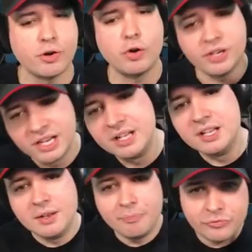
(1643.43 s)
drone
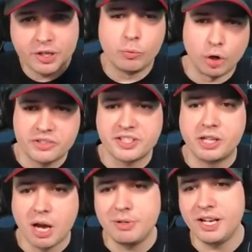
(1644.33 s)
works in
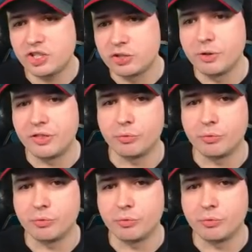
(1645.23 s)
combination with the